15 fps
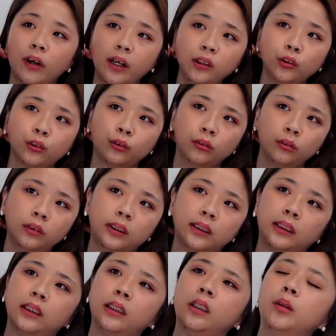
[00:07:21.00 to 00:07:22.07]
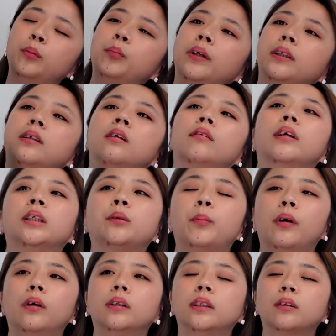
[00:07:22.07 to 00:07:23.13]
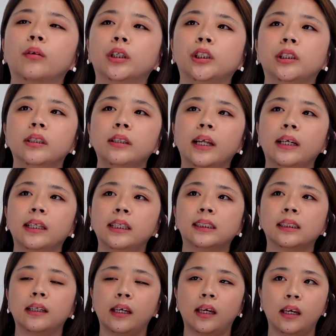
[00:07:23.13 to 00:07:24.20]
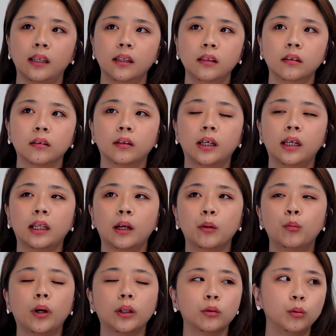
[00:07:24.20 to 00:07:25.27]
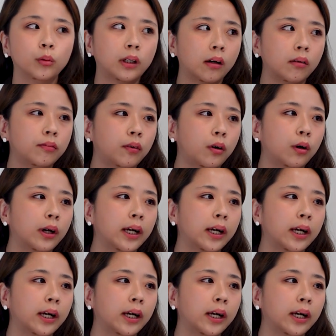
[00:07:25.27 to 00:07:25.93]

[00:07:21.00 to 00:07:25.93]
run through the personal response question techniques again, okay, like what to look out for,